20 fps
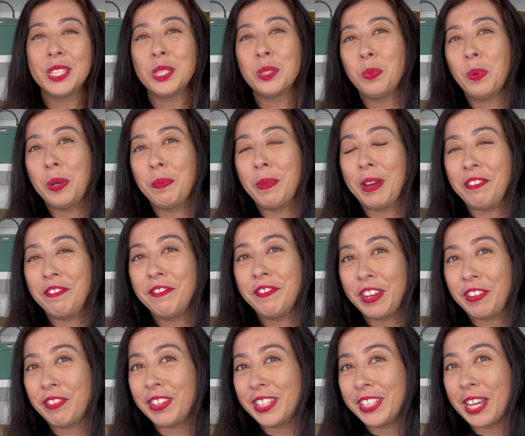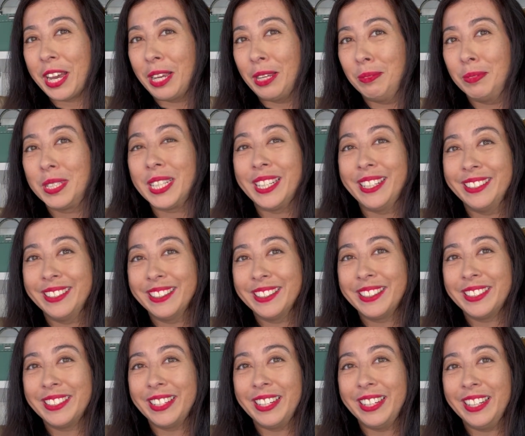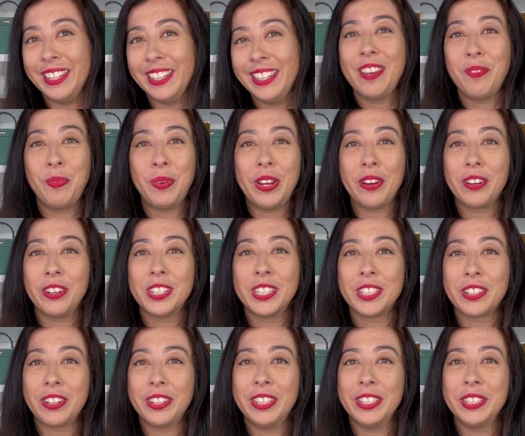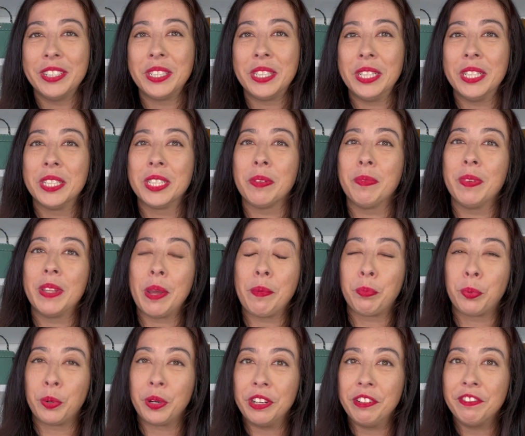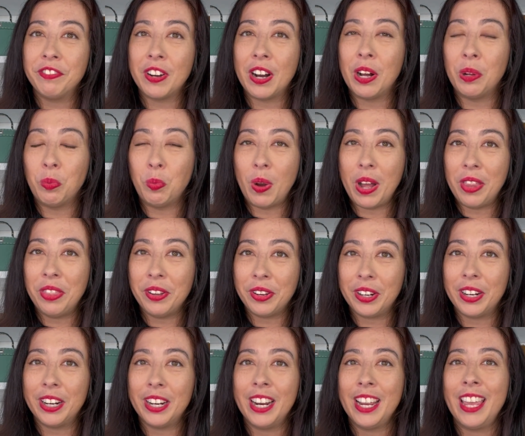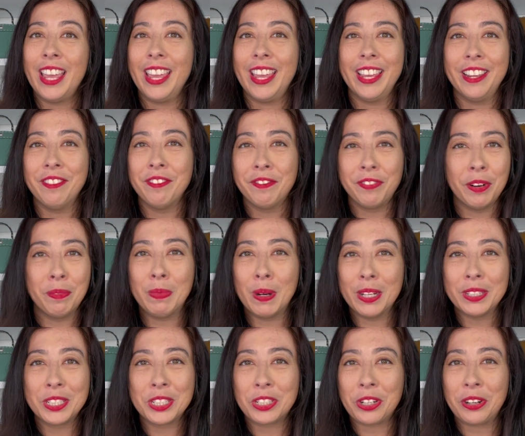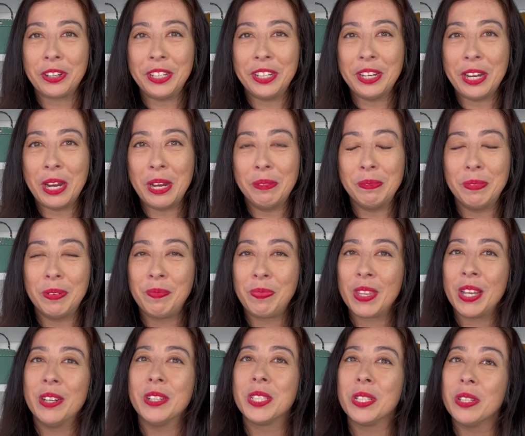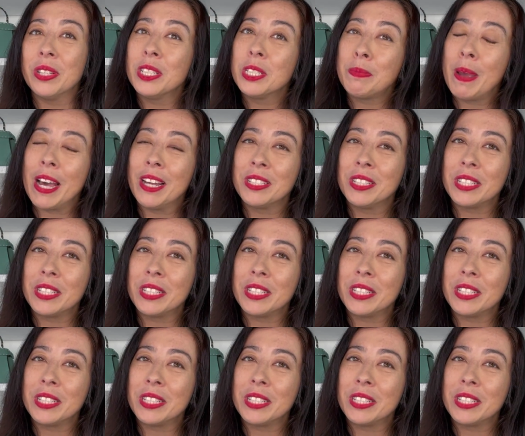is one of my favorite times in the city. We are starting to see some of that pre-fall weather and football starting up. So this past